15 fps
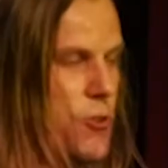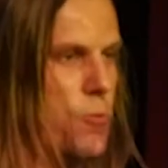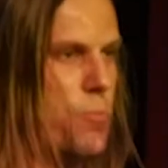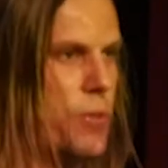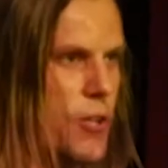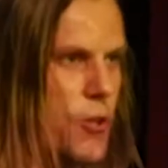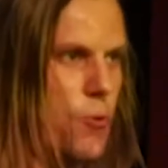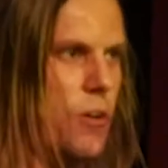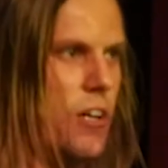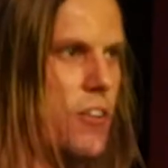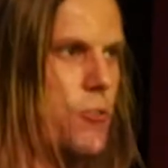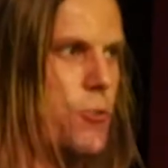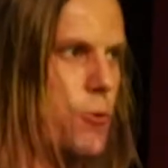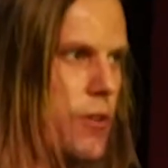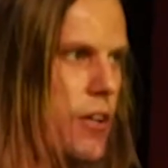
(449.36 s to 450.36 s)
We need to
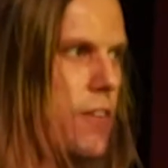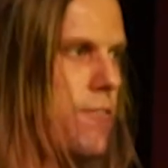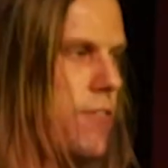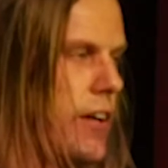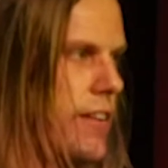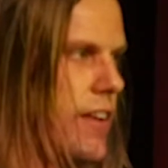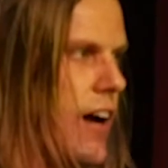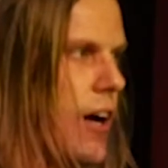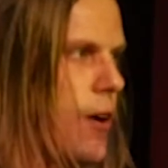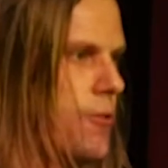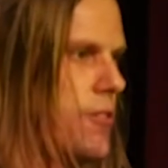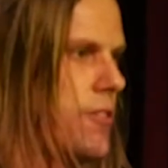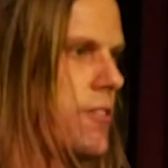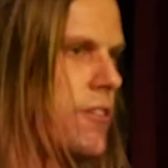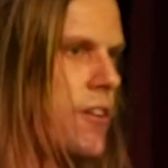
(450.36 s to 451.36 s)
build one to really find
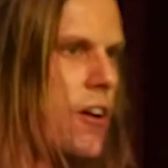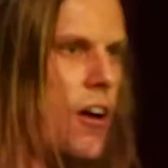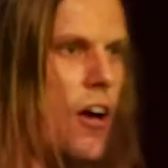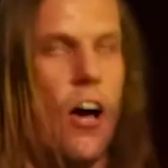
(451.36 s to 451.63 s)
out.